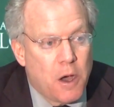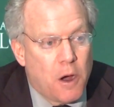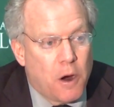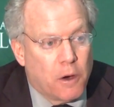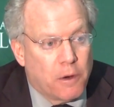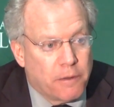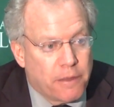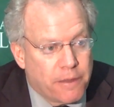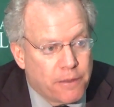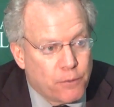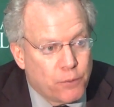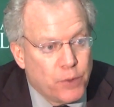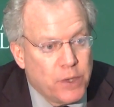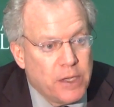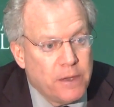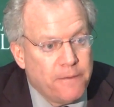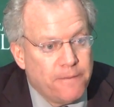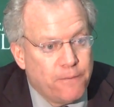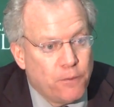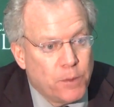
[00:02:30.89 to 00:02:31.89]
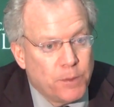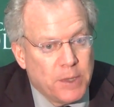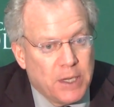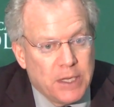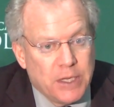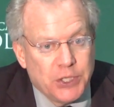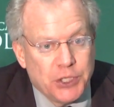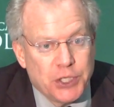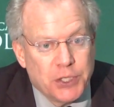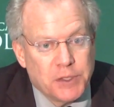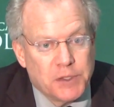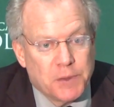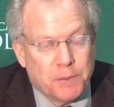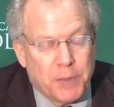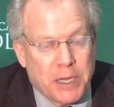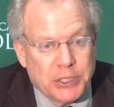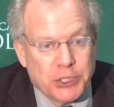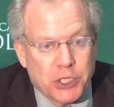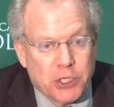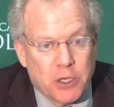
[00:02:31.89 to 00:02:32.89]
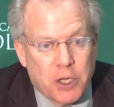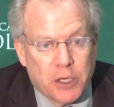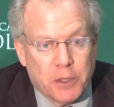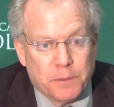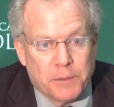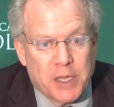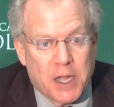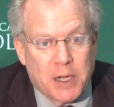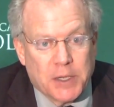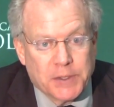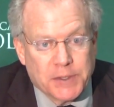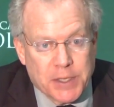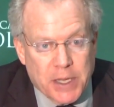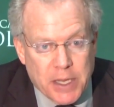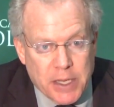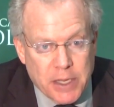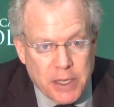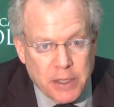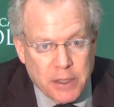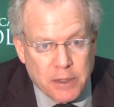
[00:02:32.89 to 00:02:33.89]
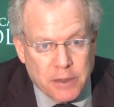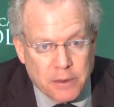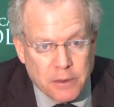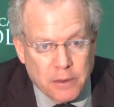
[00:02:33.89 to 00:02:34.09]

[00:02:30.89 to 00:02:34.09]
are 3 formulations of botulinum toxin